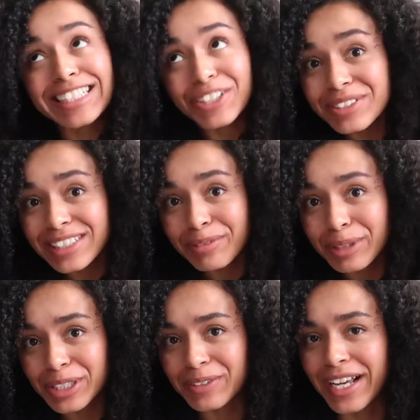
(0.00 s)
13
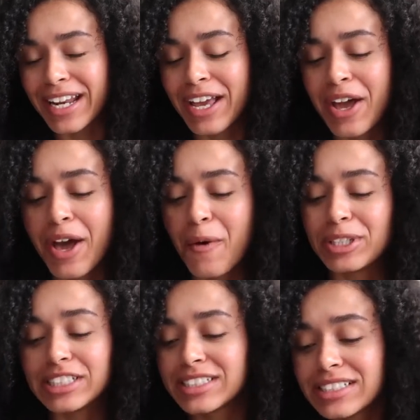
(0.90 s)
books read,
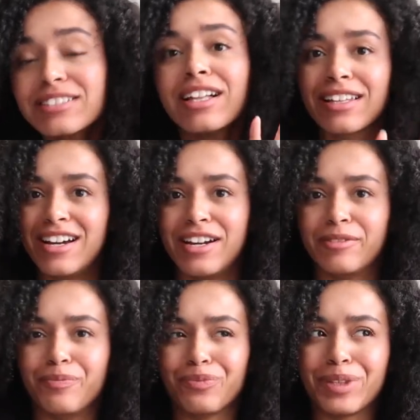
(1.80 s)
which is still a lot
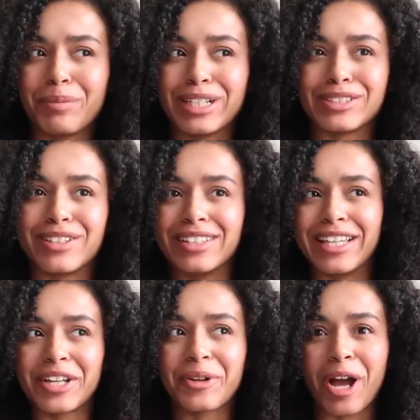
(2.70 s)
based on
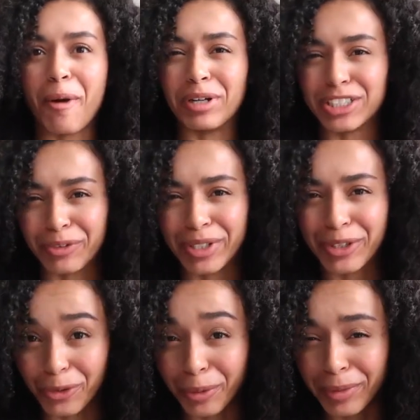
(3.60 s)
like how much I read
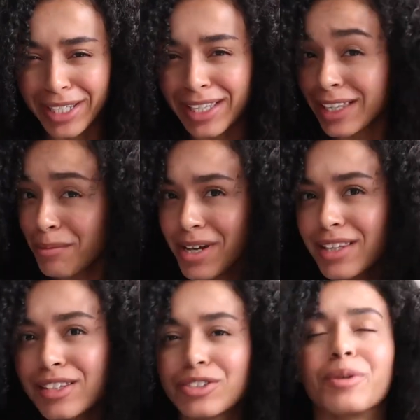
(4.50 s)
normally in a
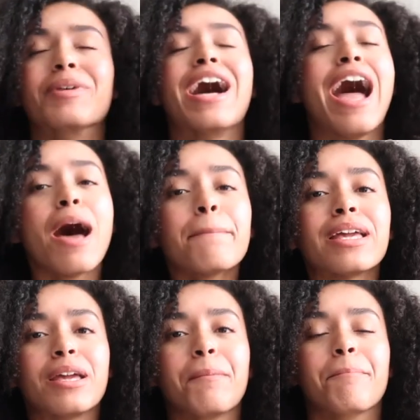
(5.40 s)
month. So I'm
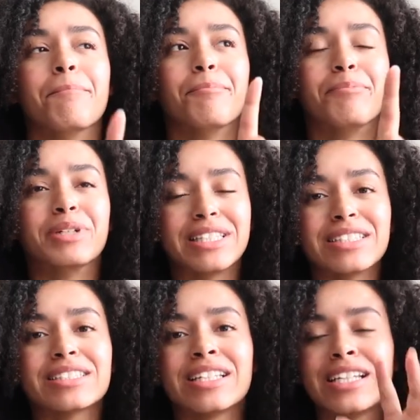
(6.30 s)
happy, but
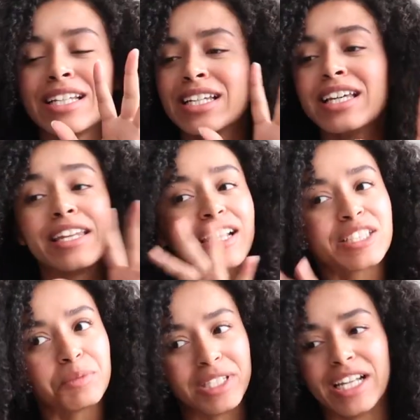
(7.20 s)
this
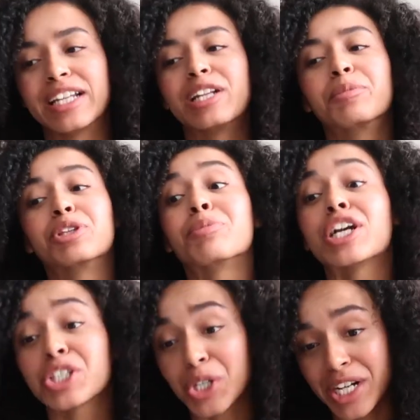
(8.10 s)
next week I need to put the
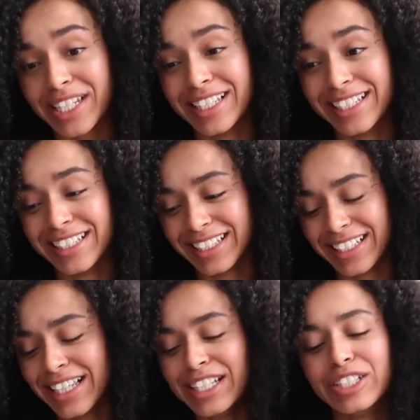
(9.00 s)
pressure on.
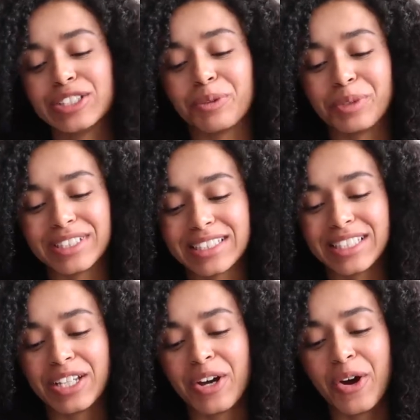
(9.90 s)
So we'll
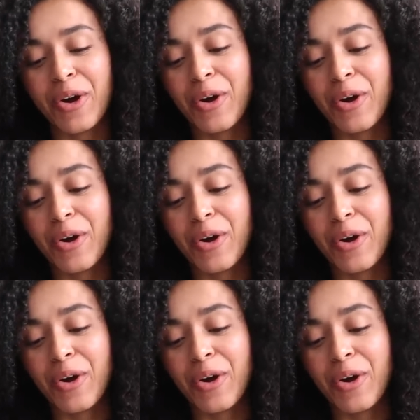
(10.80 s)
see